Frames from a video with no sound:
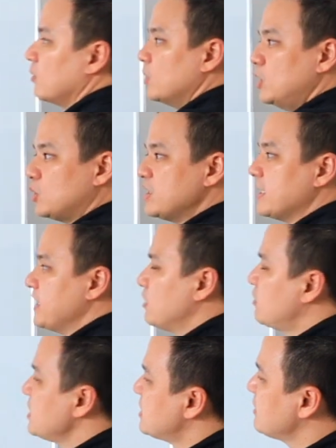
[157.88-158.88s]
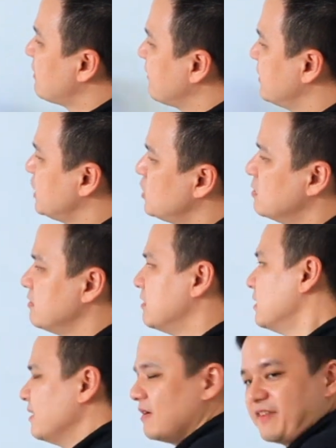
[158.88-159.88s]
we're looking at increasing revenue
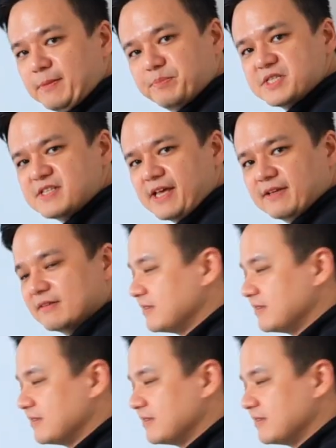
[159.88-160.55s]
of 8%.